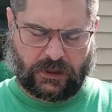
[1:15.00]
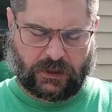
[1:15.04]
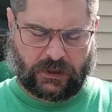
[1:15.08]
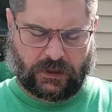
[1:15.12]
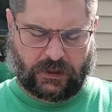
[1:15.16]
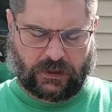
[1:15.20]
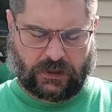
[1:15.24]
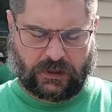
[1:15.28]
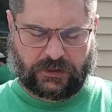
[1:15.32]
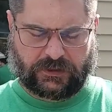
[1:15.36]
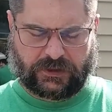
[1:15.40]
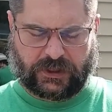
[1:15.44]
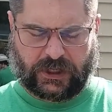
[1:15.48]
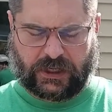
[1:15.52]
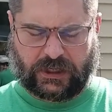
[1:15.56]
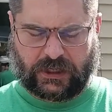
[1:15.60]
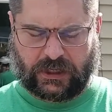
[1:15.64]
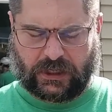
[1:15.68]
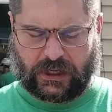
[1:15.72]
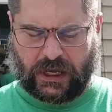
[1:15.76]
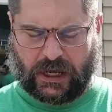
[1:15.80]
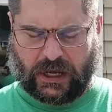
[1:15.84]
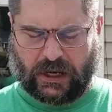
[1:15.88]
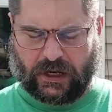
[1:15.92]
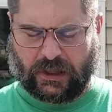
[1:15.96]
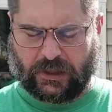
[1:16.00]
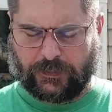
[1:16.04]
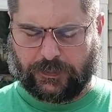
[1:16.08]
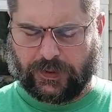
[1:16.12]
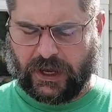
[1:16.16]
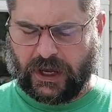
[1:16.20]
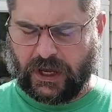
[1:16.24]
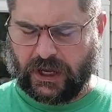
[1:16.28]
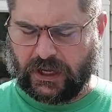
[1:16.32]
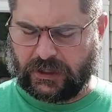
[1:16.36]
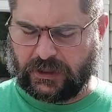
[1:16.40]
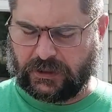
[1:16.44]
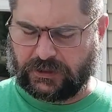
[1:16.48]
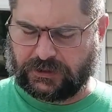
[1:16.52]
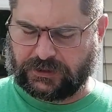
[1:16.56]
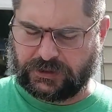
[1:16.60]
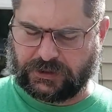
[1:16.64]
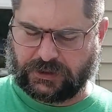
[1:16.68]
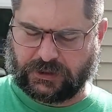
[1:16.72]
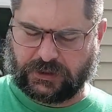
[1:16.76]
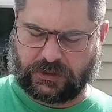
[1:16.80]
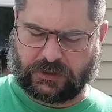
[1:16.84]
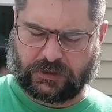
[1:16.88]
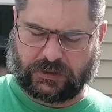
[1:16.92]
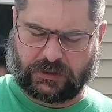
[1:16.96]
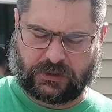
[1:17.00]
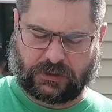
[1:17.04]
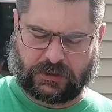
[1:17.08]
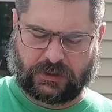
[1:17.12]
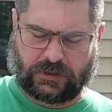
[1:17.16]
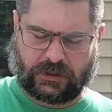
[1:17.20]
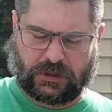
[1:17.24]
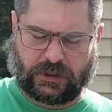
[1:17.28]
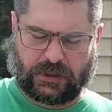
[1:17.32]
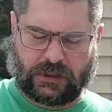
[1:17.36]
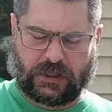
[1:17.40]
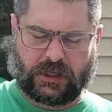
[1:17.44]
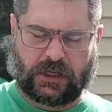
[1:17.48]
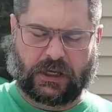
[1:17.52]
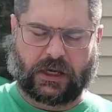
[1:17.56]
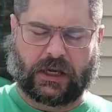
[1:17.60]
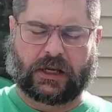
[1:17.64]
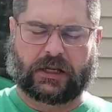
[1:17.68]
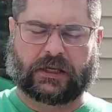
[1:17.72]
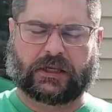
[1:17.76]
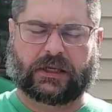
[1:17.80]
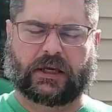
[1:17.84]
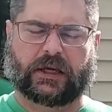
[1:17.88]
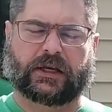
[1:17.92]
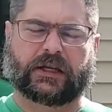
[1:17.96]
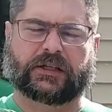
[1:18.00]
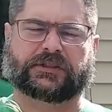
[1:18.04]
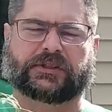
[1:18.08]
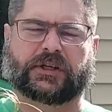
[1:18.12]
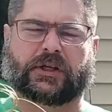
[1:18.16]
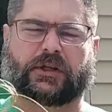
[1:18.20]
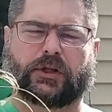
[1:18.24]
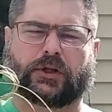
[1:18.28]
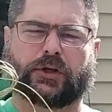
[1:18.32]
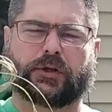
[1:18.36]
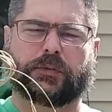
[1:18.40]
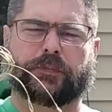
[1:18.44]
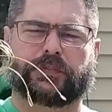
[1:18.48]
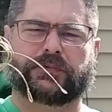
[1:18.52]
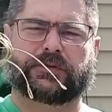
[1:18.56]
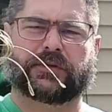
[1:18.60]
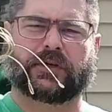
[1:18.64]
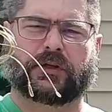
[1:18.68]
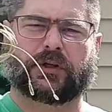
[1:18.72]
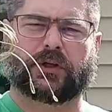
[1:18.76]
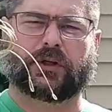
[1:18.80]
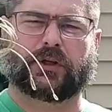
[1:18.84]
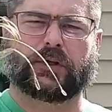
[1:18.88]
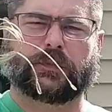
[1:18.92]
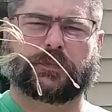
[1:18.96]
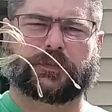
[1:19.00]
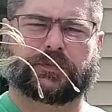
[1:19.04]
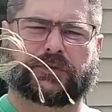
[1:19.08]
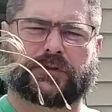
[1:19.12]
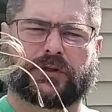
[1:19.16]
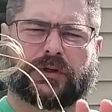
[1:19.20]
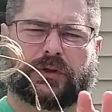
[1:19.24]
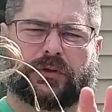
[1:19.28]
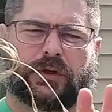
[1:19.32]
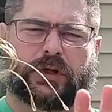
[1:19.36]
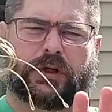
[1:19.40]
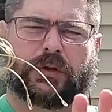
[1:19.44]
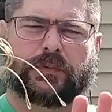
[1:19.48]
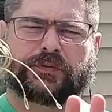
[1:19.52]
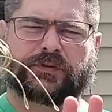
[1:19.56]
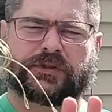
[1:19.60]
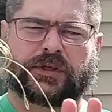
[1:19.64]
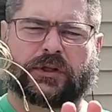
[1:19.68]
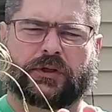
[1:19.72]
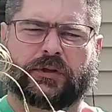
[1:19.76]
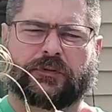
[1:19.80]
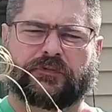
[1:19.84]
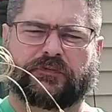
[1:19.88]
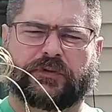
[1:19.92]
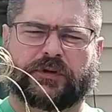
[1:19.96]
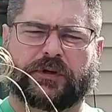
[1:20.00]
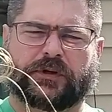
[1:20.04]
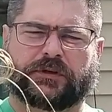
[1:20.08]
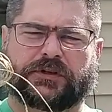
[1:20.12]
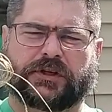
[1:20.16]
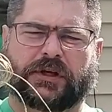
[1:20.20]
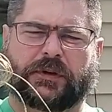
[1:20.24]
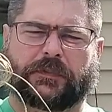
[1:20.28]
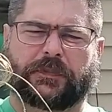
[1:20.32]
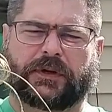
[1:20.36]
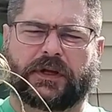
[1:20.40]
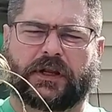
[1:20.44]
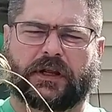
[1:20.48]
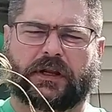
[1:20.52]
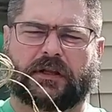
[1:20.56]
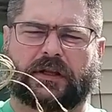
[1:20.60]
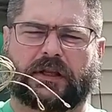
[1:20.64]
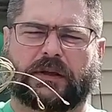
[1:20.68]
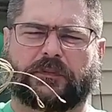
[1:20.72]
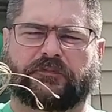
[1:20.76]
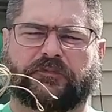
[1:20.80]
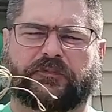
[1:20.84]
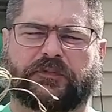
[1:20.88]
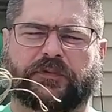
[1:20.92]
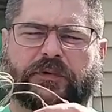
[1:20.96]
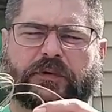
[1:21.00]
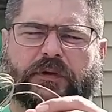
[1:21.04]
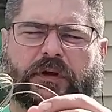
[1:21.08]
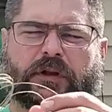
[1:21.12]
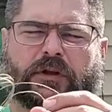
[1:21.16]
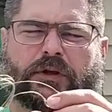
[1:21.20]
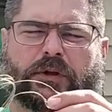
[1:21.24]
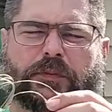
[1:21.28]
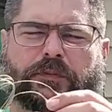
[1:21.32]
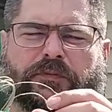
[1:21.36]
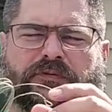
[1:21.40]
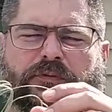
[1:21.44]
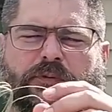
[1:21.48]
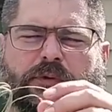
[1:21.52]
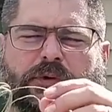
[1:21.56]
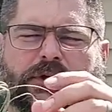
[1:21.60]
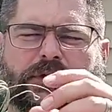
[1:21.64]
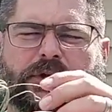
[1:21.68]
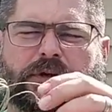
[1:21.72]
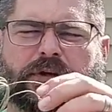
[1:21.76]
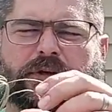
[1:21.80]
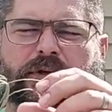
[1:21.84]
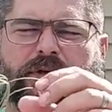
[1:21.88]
Take it out of the package. And again, it's a loop to loop, 2 loops, a loop for your tippet and a loop for your